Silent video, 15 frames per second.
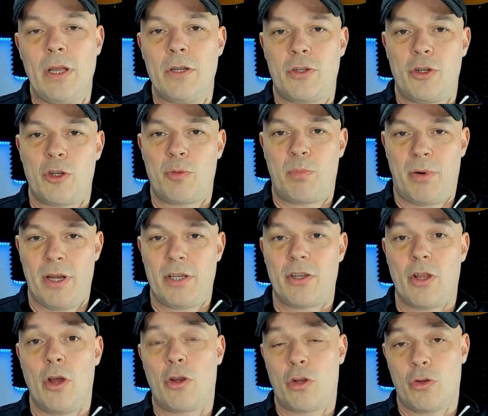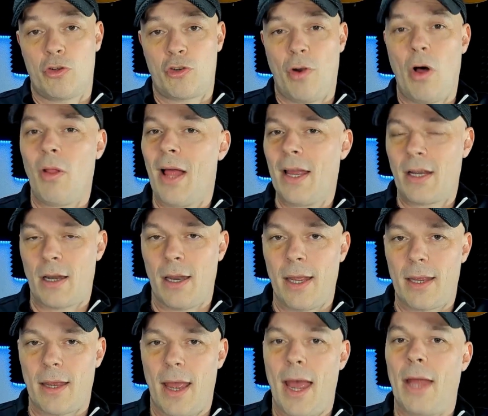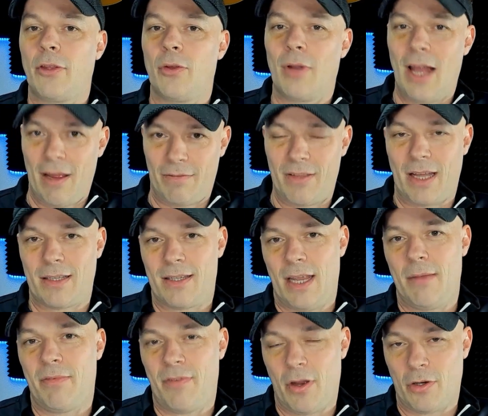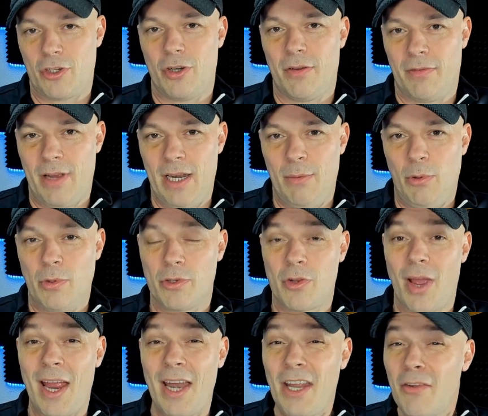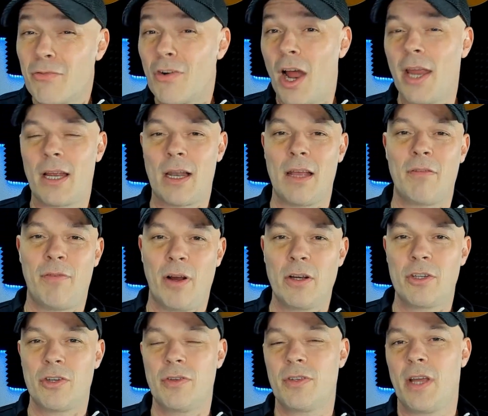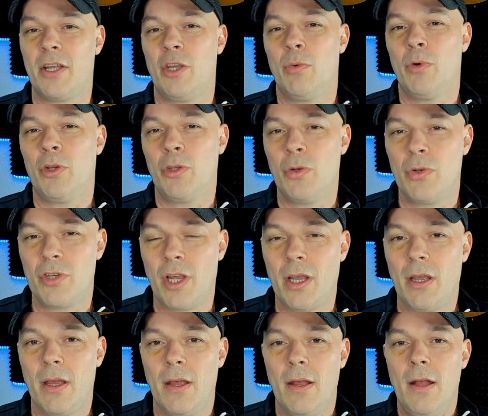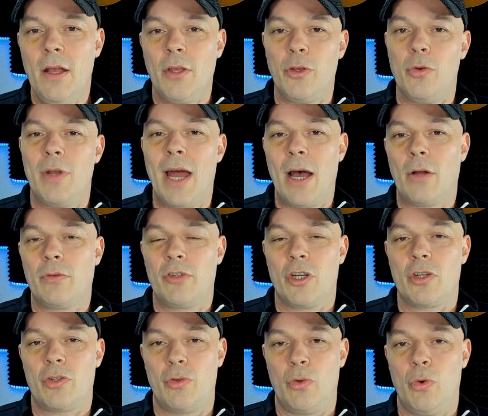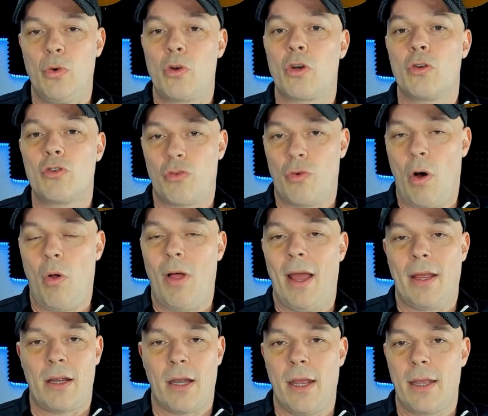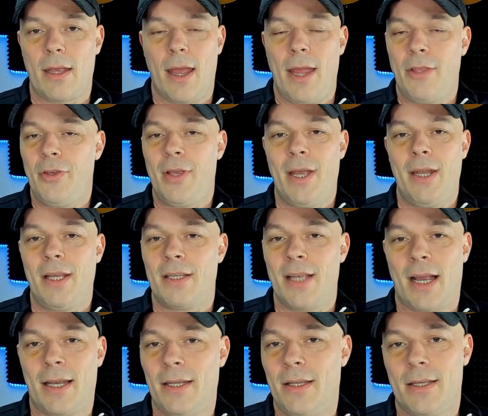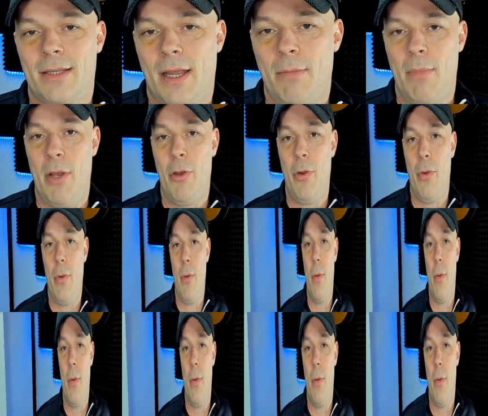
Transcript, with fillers: is just press control and click, and you'll have that same function available. So any right click functions that you were using, you now just do control and click, and you get exactly the same menu.